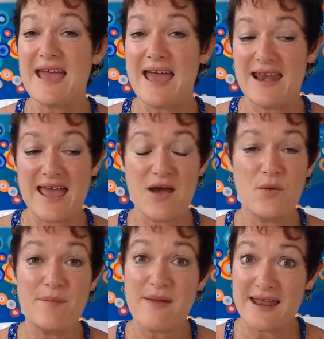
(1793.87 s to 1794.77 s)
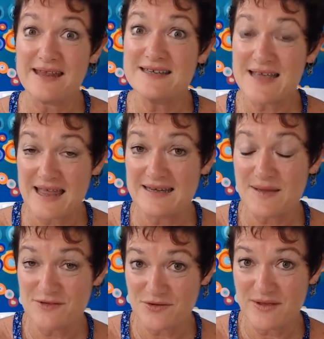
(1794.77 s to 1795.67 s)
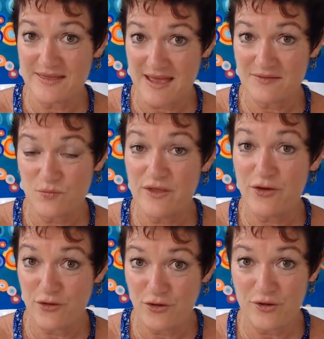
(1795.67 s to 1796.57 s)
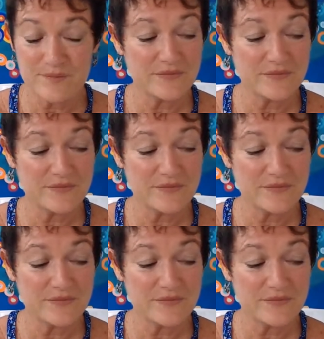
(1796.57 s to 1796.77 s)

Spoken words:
at how we may need to end up doing that with her,